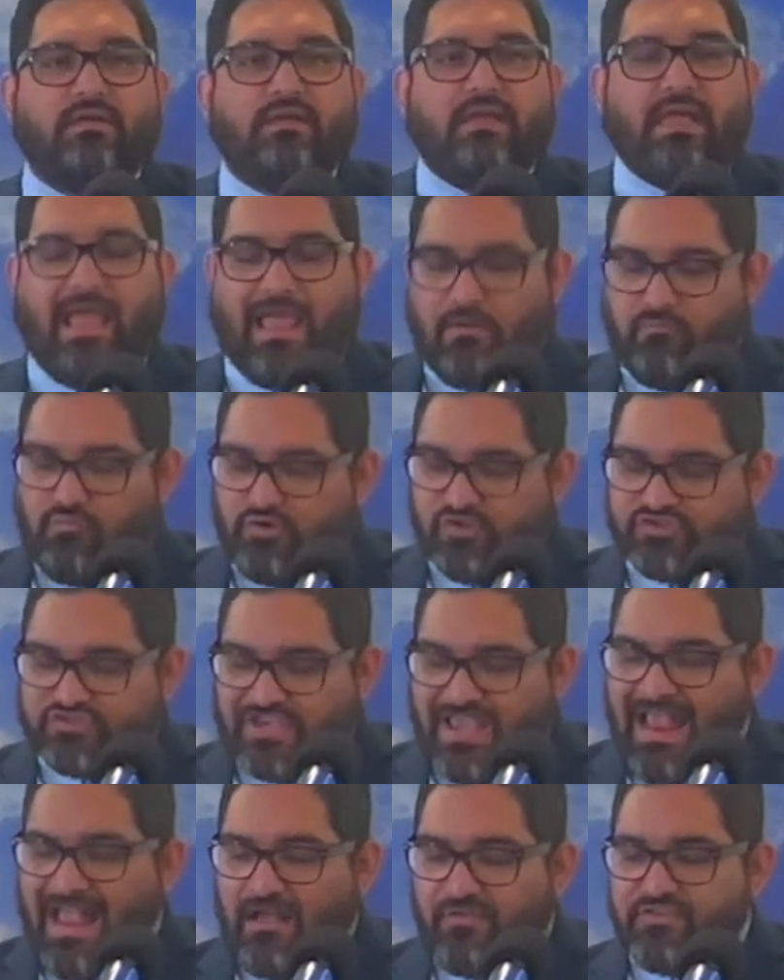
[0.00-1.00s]
And we'll
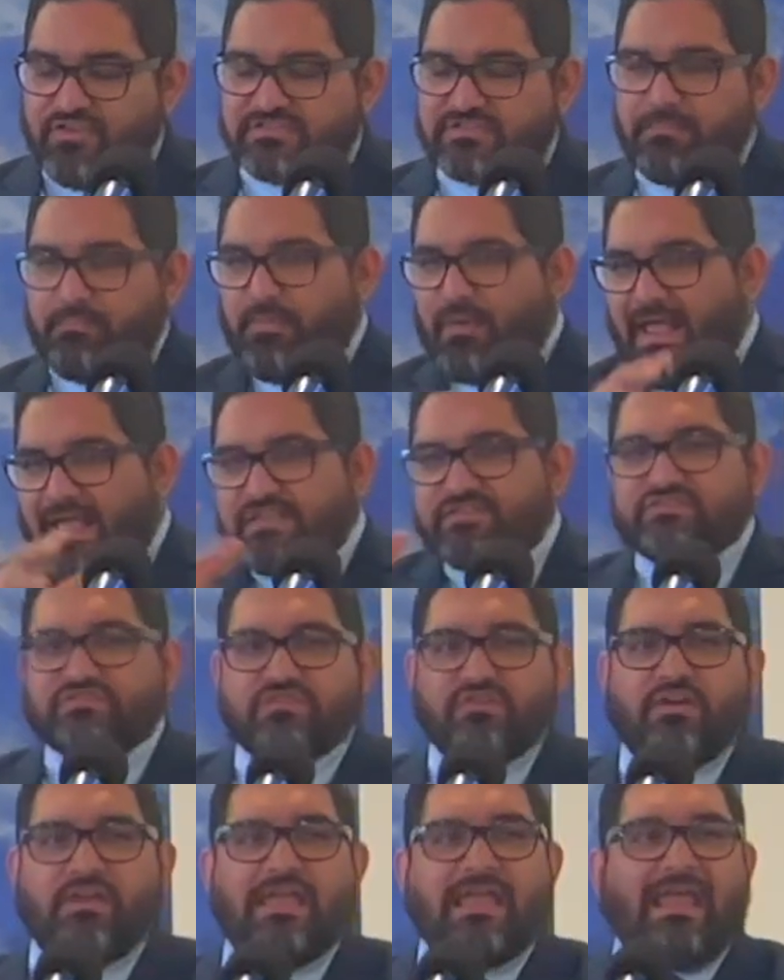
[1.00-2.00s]
see how this applies
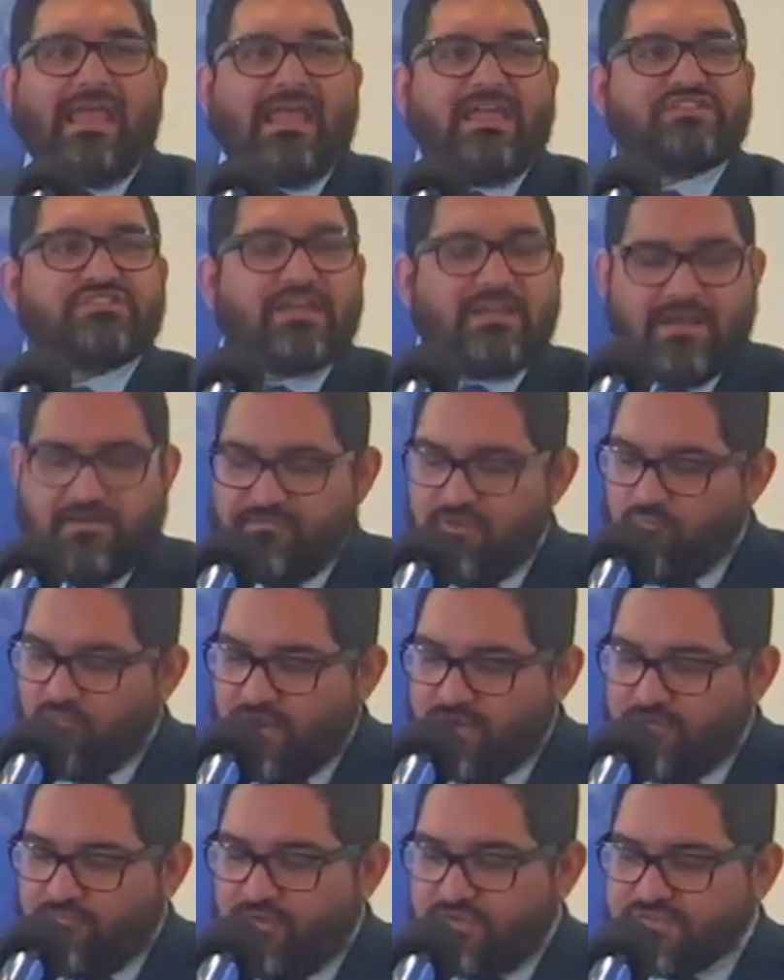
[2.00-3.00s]
to each and every one
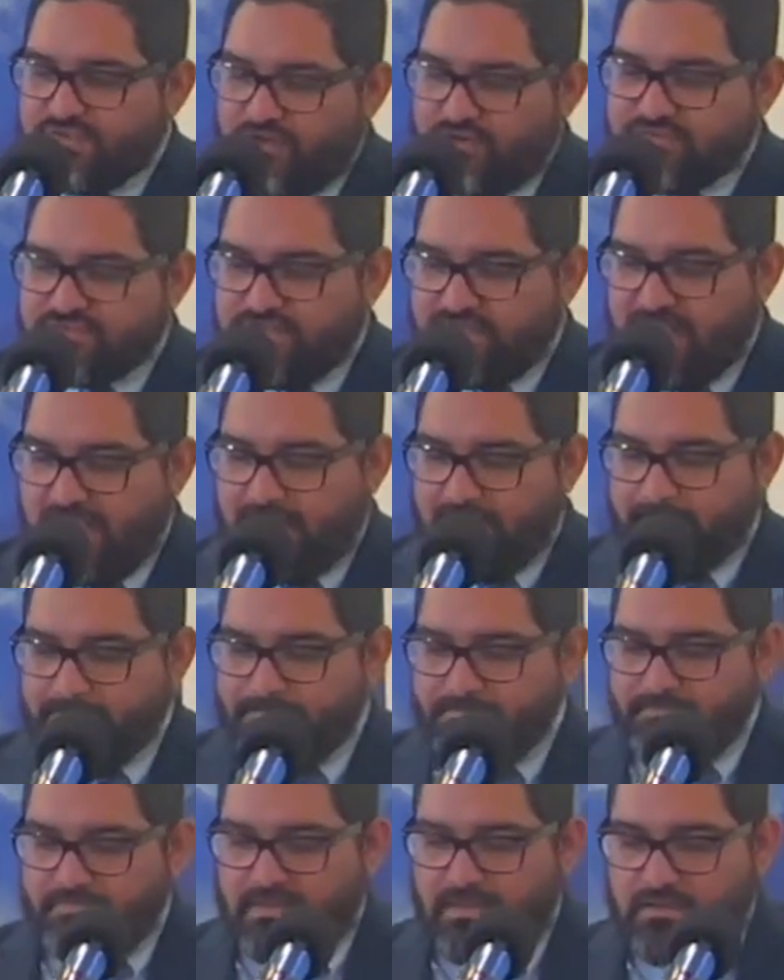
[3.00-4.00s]
of us here today.
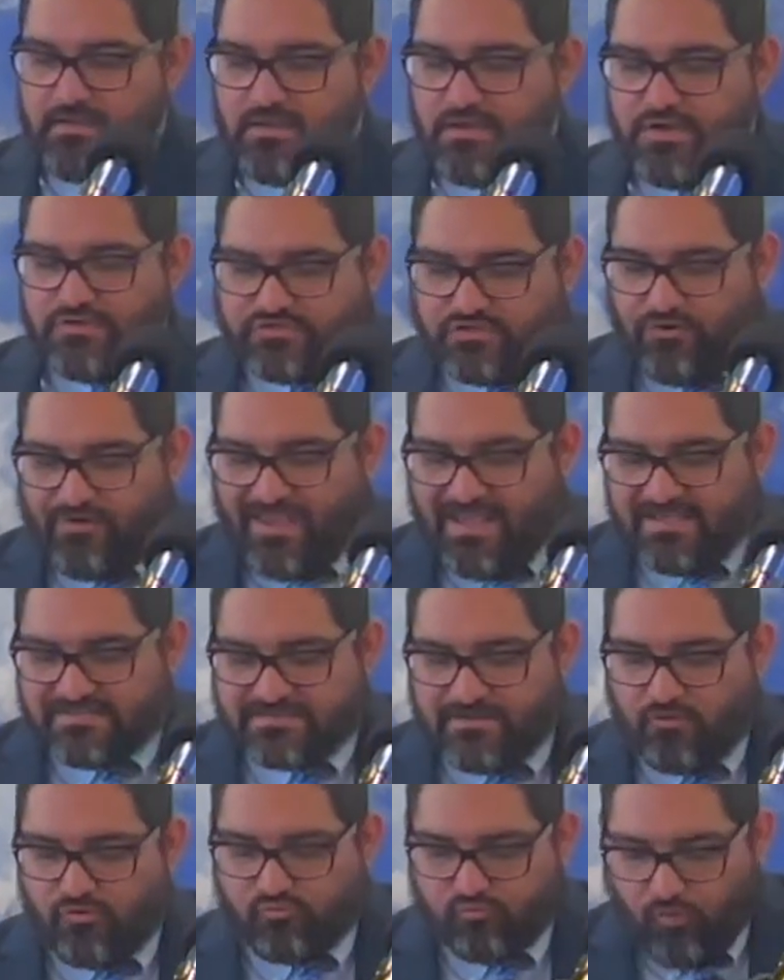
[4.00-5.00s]
So he's
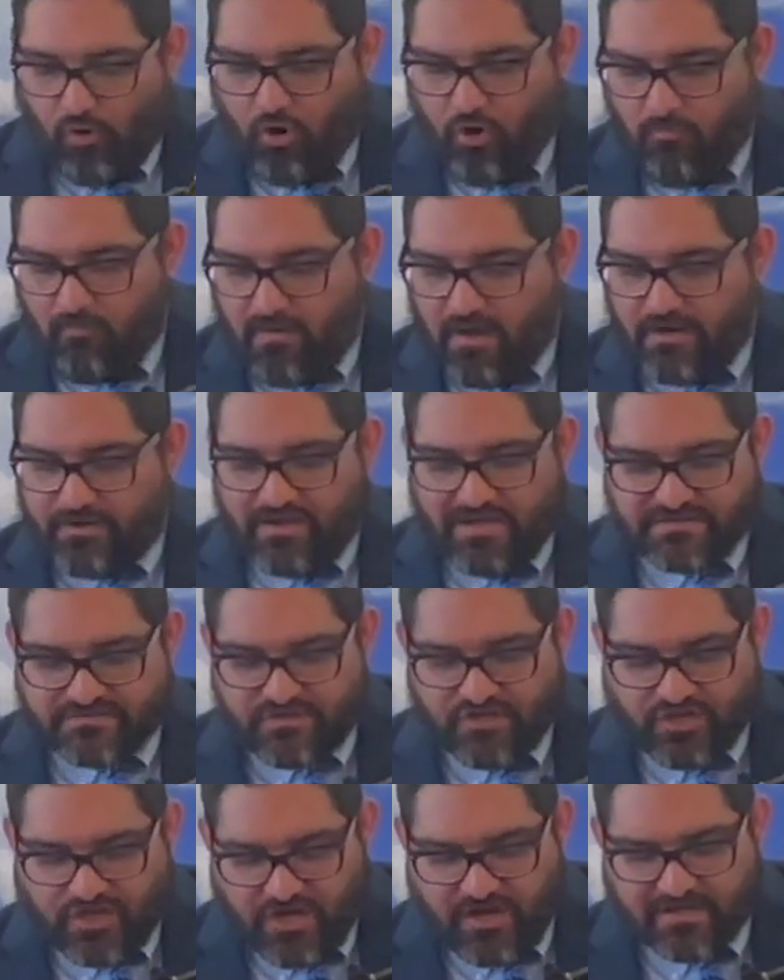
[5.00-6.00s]
a role model, he's a
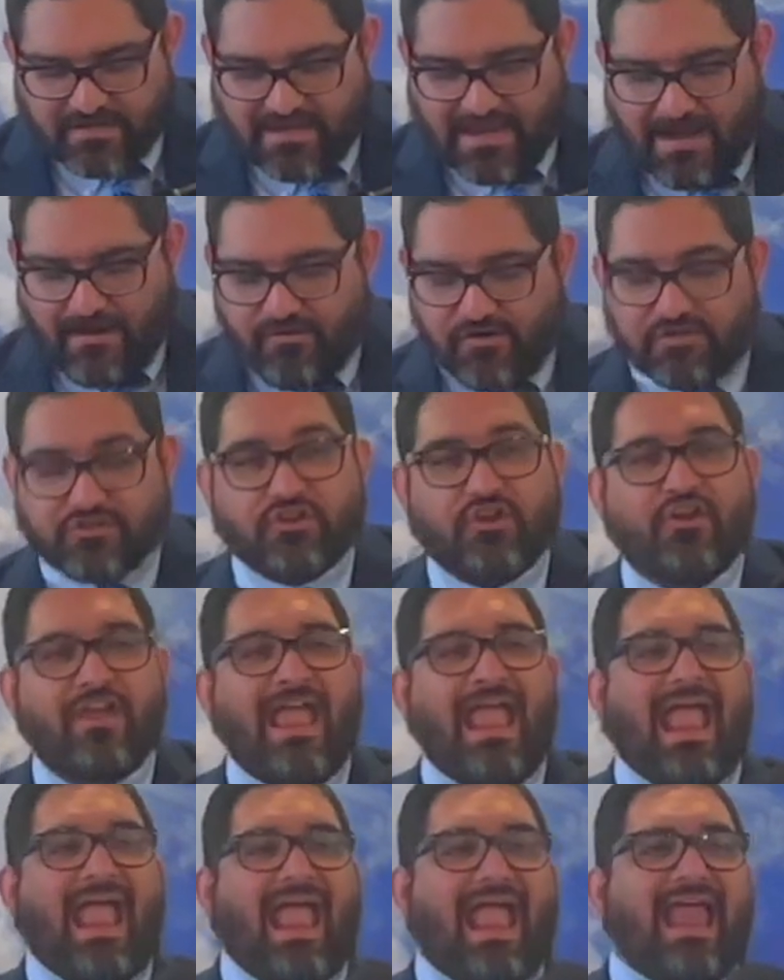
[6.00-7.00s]
good character,
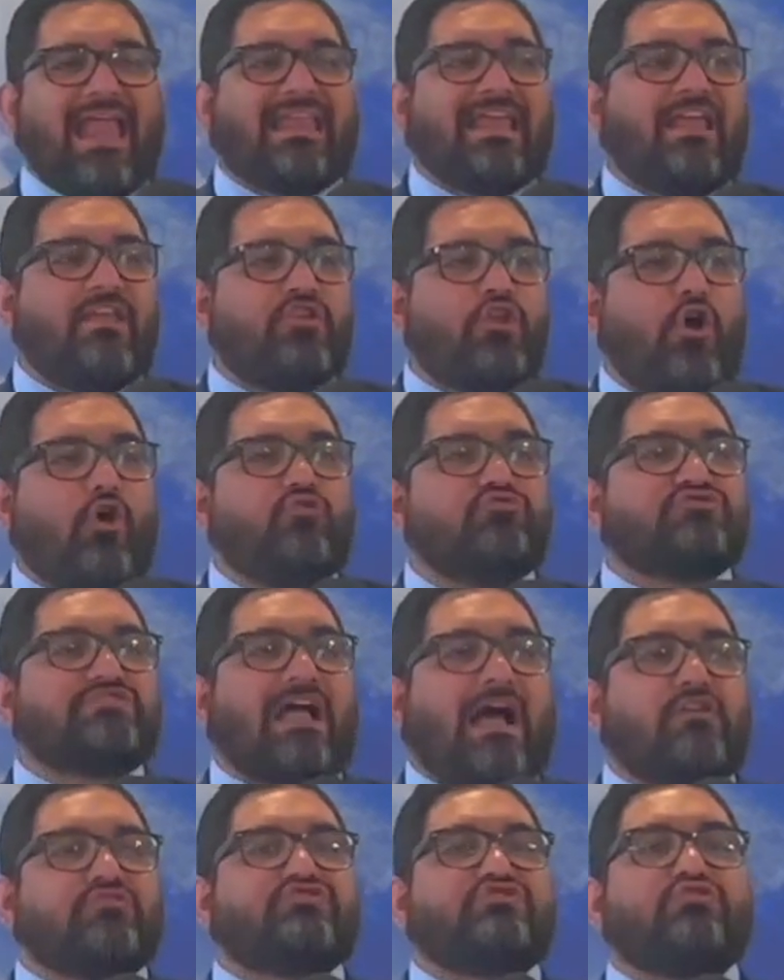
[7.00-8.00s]
and he knows
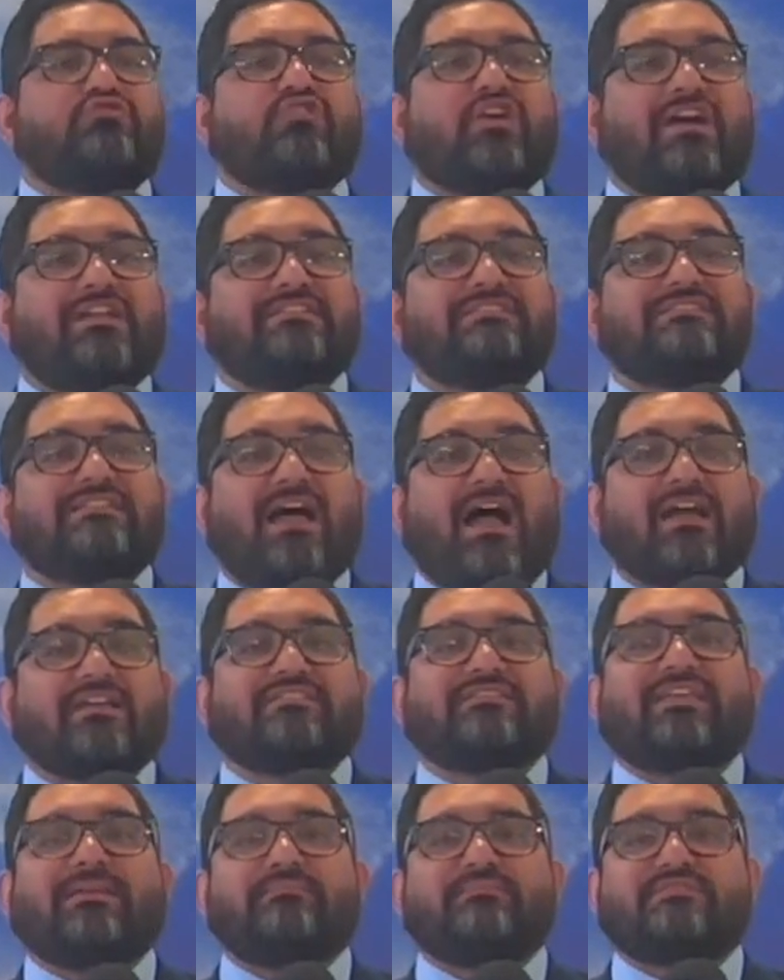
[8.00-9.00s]
how to conduct
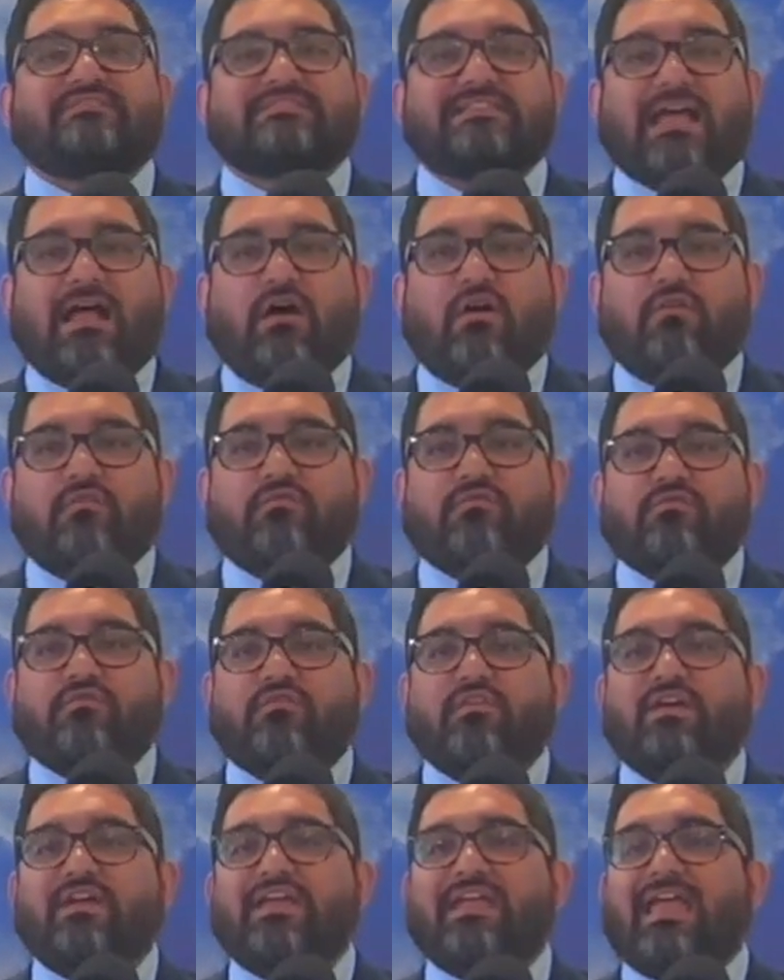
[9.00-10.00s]
himself
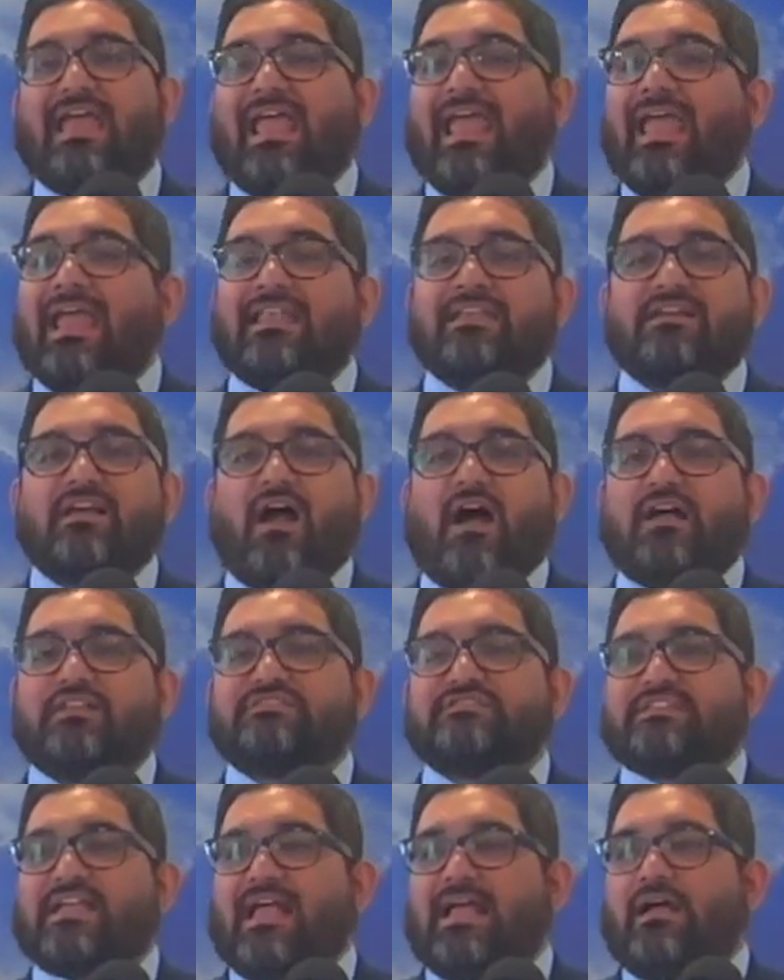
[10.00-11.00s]
in
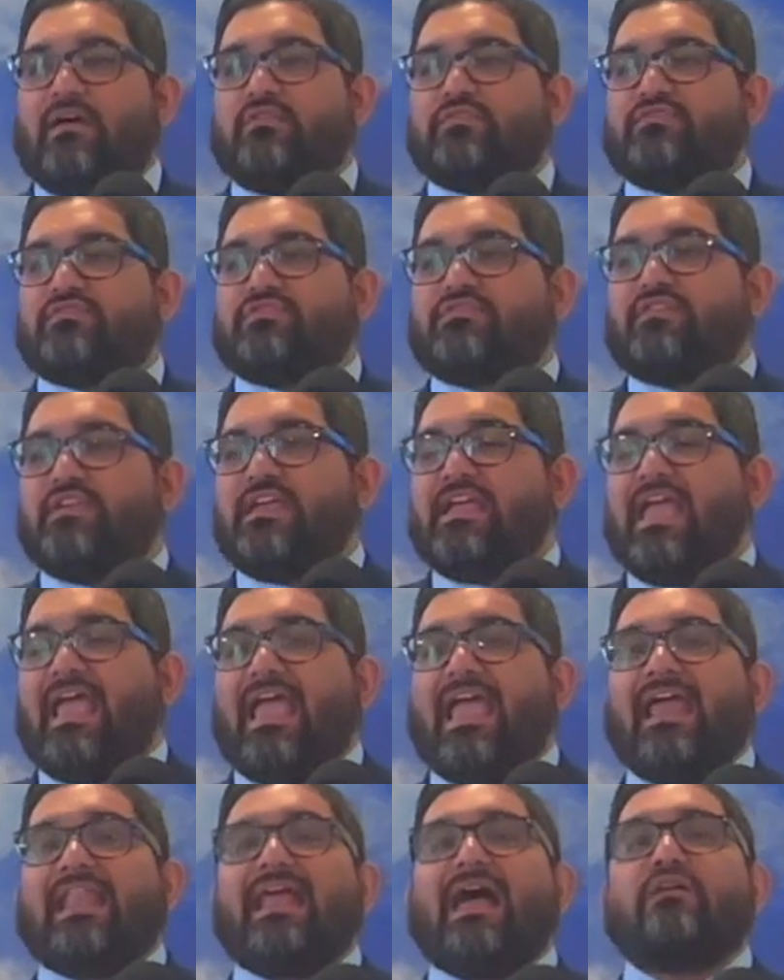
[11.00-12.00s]
God's house
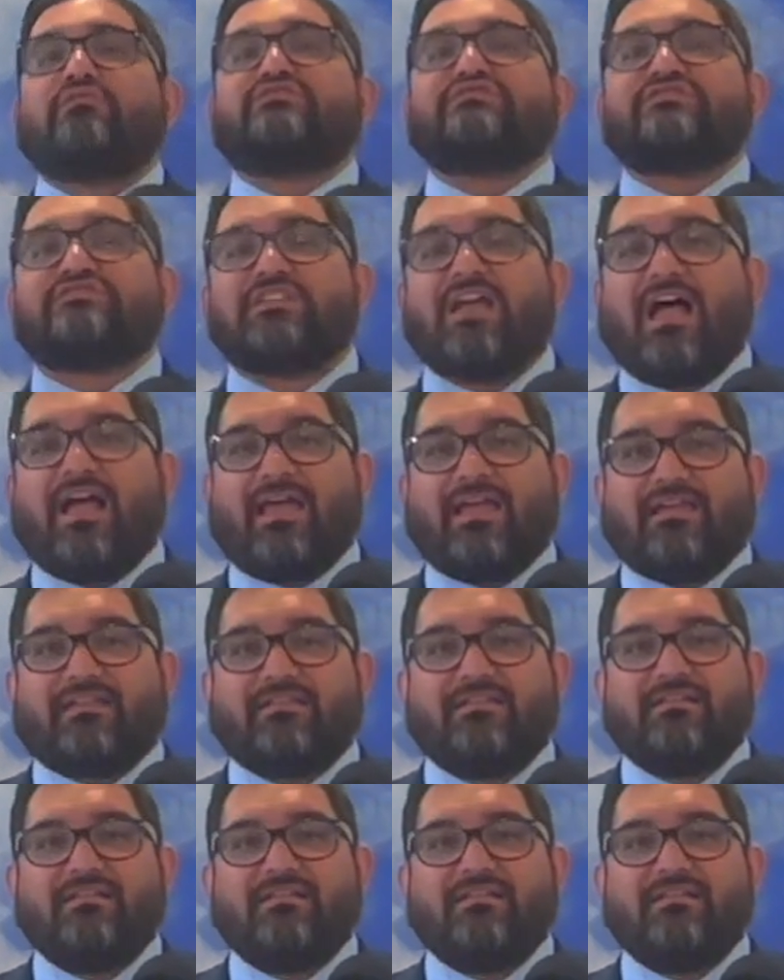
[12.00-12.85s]
and outside